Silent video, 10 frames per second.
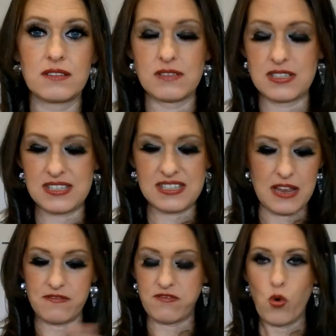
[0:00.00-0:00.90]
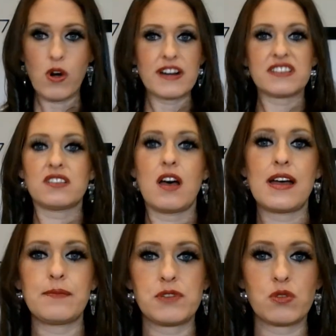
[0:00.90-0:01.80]
set 4 at a
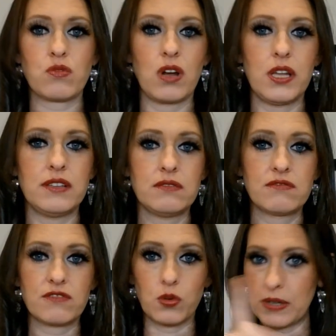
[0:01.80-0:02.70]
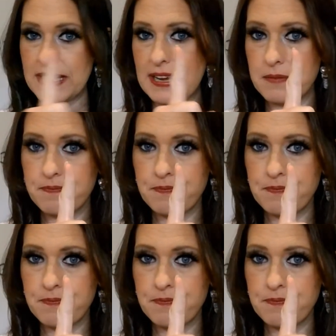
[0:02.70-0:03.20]
time to run for one day